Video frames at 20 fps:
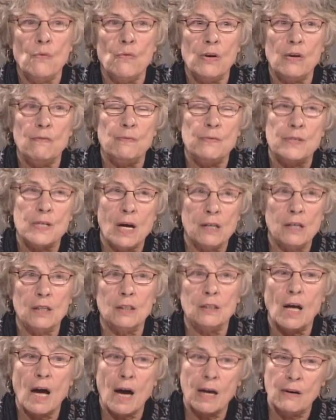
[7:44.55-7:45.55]
We've done a
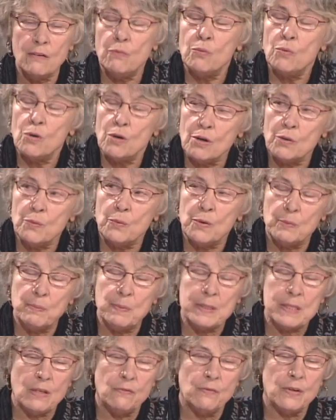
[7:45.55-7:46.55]
lot of work with
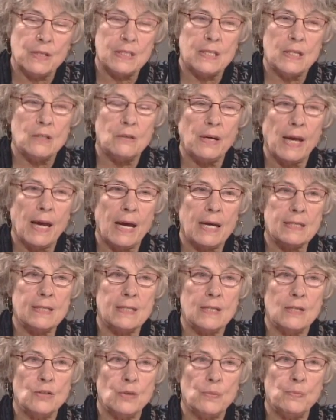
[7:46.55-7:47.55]
Pacific Steel
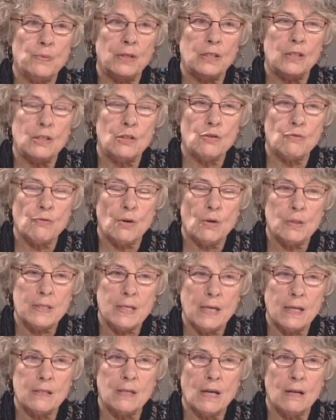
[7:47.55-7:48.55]
Casting to put control
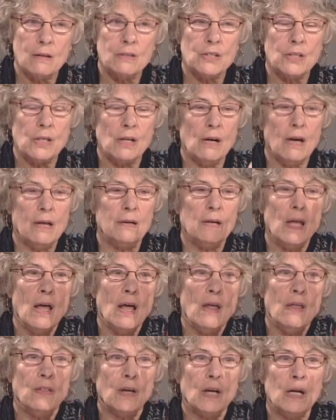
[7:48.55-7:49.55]
technology on.
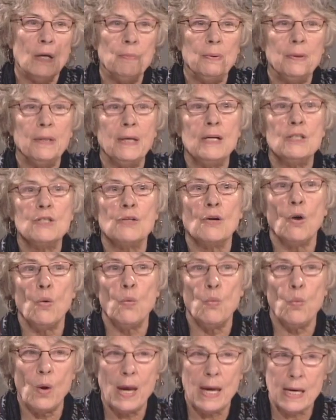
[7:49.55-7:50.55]
The complaints are
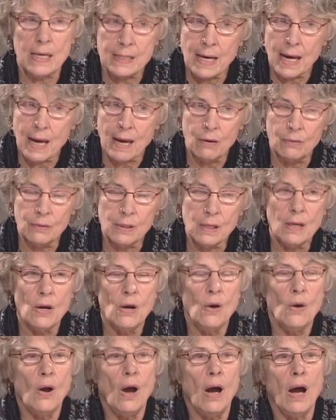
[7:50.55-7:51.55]
way down.
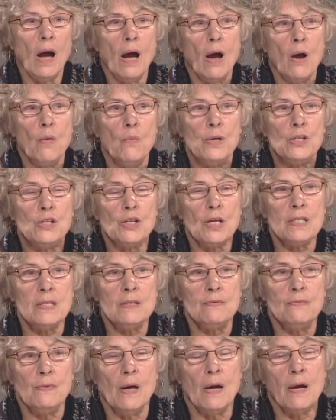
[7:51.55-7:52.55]
We
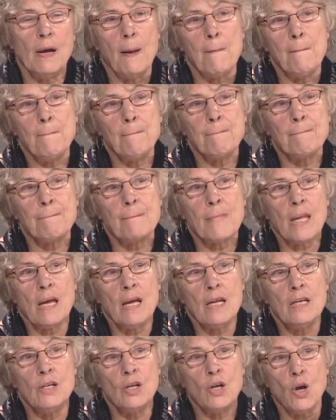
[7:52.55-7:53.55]
just
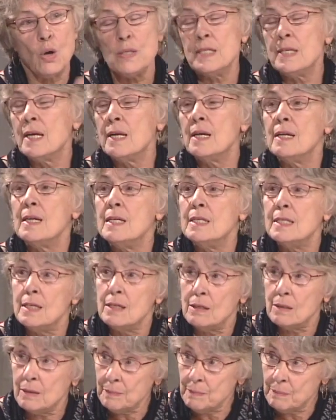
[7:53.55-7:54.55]
negotiated a
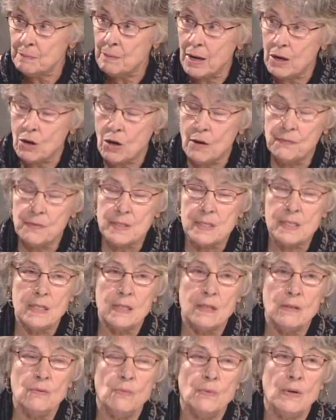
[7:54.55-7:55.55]
deal, my office
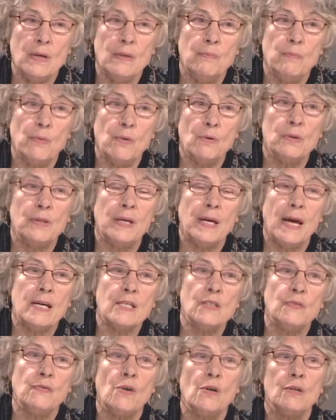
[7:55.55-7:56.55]
did, with Berkeley
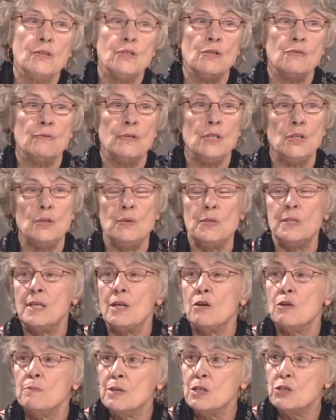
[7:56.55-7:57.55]
Asphalt to reduce
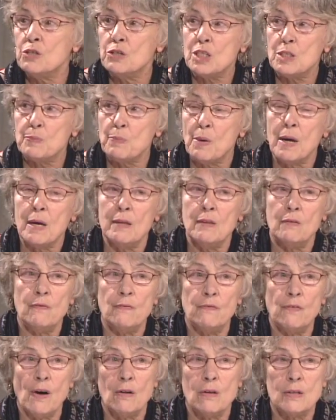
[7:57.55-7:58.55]
their emissions by their
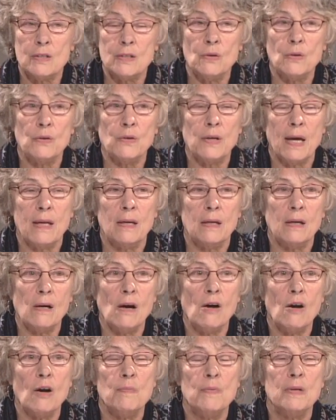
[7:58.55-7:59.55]
volatile organic
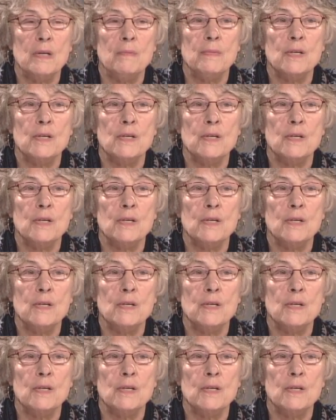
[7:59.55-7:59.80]
carbon